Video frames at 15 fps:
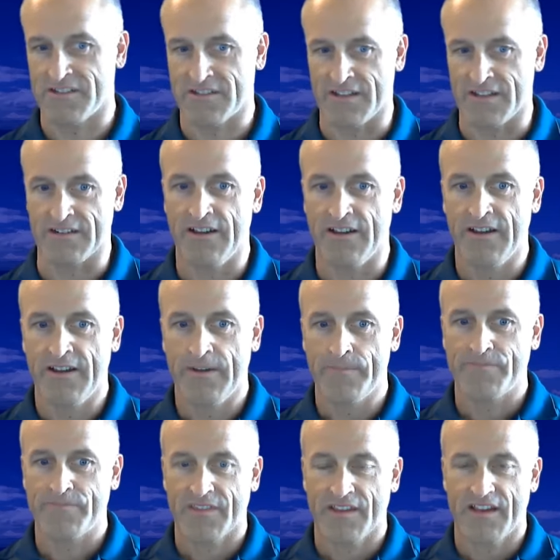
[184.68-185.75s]
then,
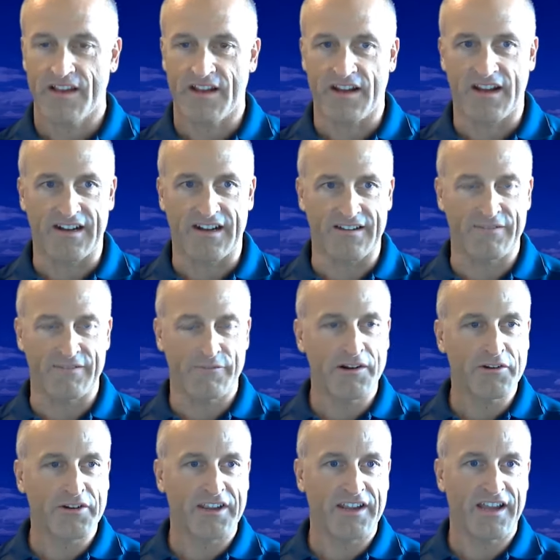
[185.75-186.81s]
if we
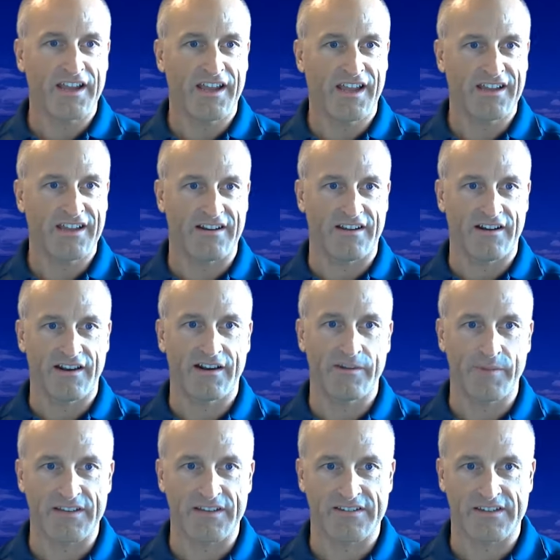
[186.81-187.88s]
look ahead a little
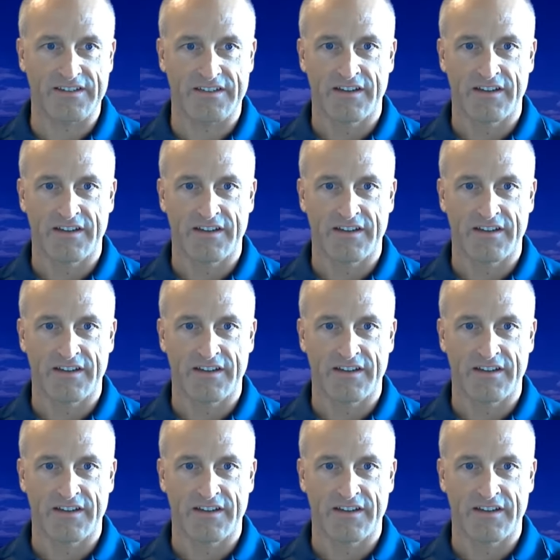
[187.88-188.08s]
bit